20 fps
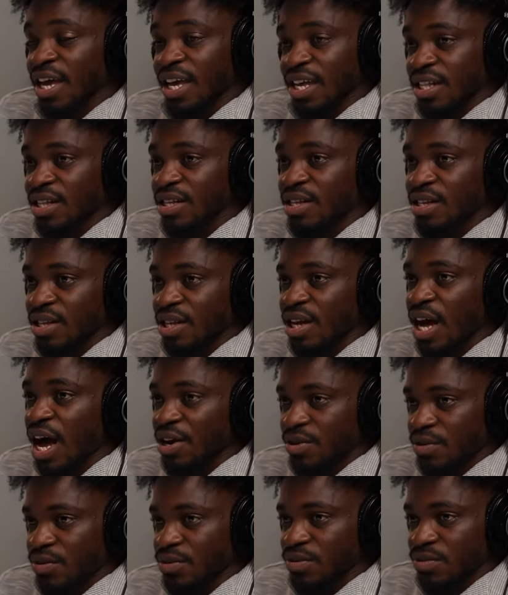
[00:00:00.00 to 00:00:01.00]
in the
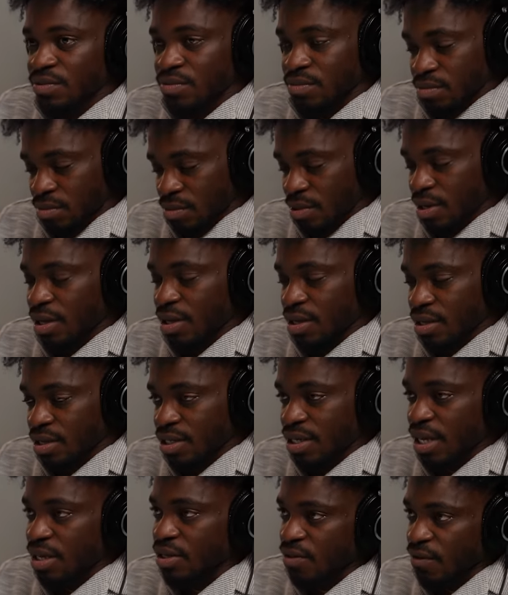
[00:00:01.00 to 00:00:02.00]
actual, like,
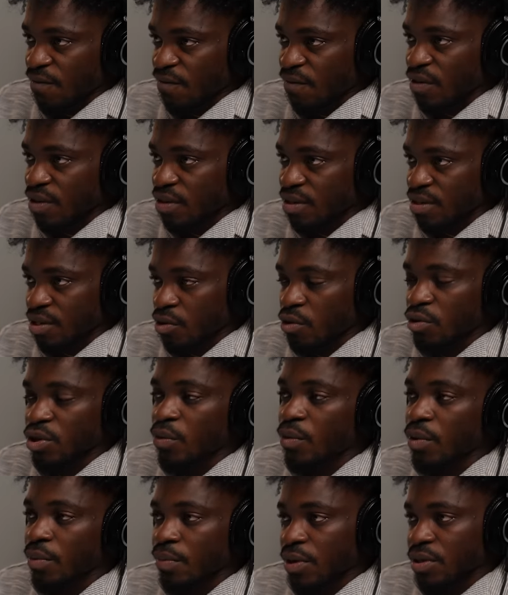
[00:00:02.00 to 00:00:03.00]
sense of it, only
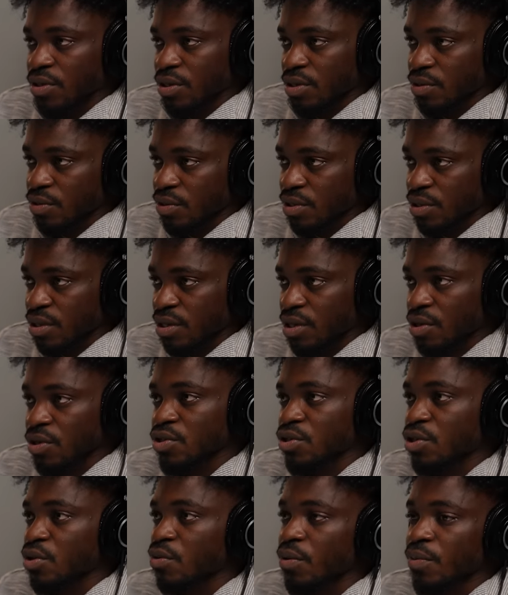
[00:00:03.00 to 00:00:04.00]
one person owns it, because
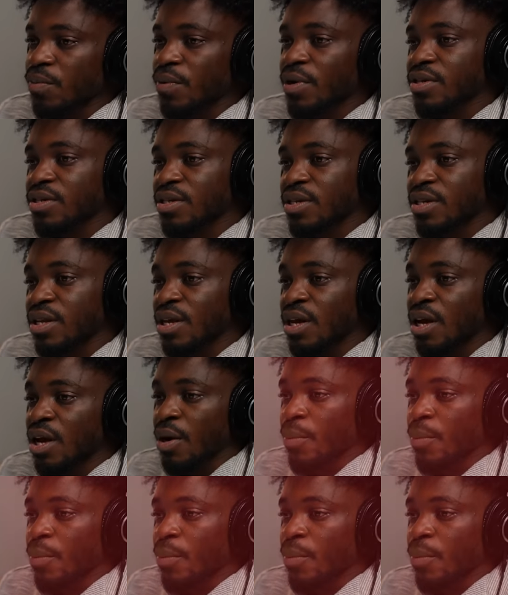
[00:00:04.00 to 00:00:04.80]
only one person